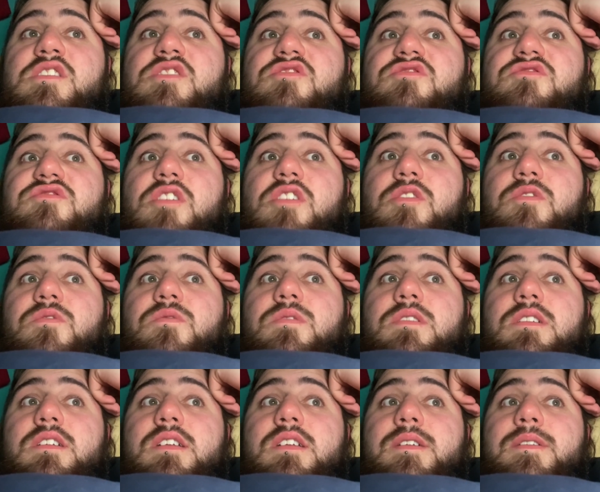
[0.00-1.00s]
So,
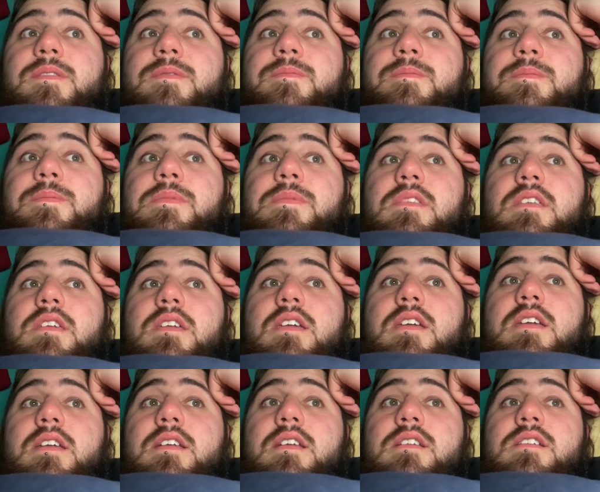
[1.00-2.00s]

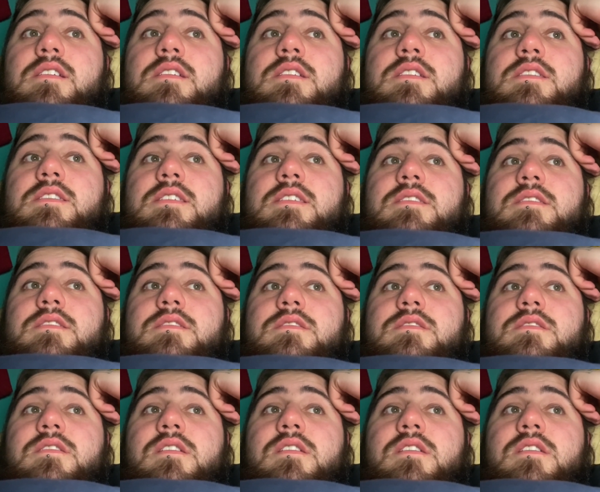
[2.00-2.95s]
yeah, this is